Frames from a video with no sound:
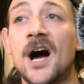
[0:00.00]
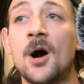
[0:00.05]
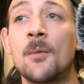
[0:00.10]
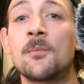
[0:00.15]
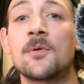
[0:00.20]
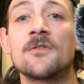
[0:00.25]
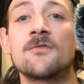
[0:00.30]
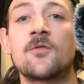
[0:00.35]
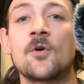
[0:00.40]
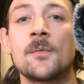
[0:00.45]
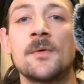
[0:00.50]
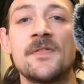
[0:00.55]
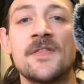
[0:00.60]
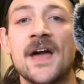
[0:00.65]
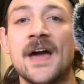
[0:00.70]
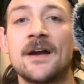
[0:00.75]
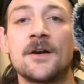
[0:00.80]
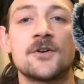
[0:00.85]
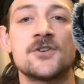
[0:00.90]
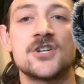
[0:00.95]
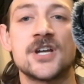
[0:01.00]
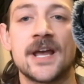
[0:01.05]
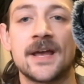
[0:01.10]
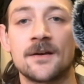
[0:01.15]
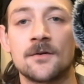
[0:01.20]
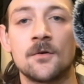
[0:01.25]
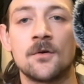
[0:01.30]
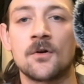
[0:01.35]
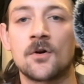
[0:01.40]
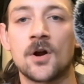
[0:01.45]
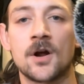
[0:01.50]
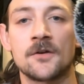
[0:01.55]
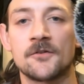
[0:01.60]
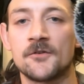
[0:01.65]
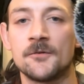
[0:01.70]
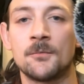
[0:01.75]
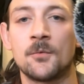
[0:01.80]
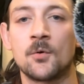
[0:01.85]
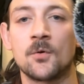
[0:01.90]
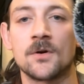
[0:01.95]
outperforming the energy angle across
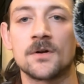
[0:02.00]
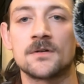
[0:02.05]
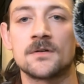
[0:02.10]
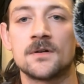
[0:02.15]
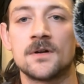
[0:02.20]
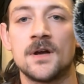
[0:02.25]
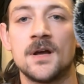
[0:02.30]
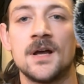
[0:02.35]
the board.